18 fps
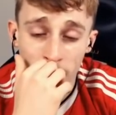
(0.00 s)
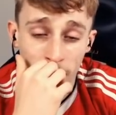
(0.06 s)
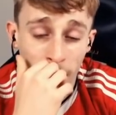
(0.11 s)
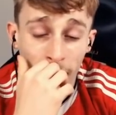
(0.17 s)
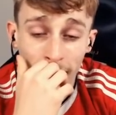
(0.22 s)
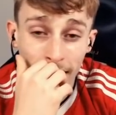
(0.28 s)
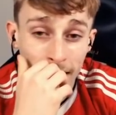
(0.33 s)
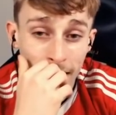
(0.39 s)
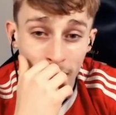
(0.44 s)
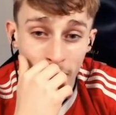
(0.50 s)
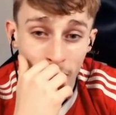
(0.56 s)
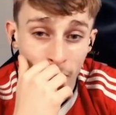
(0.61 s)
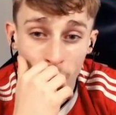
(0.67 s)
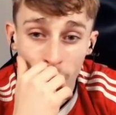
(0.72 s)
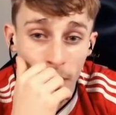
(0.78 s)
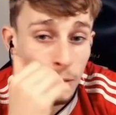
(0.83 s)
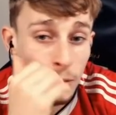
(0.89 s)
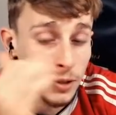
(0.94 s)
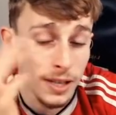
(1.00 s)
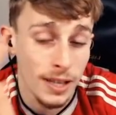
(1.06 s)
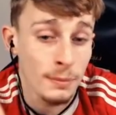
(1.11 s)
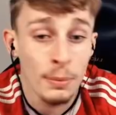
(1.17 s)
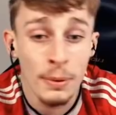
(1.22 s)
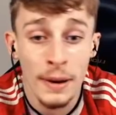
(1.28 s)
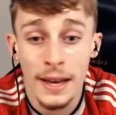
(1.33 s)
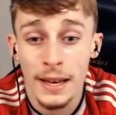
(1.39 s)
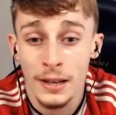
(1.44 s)
I didn't even know there was
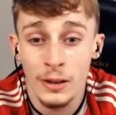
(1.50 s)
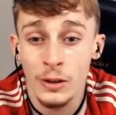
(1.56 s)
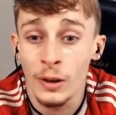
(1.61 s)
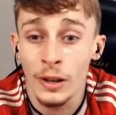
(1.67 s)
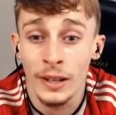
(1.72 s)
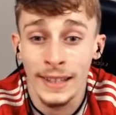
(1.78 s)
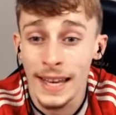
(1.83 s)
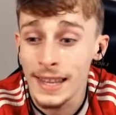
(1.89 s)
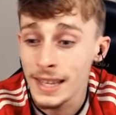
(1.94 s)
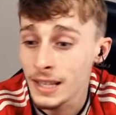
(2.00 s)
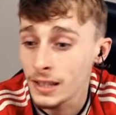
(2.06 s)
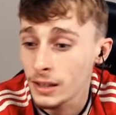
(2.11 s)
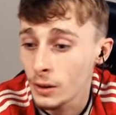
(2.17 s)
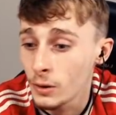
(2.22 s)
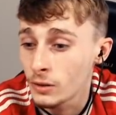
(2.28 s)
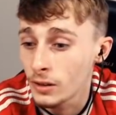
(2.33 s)
pitch you could get these close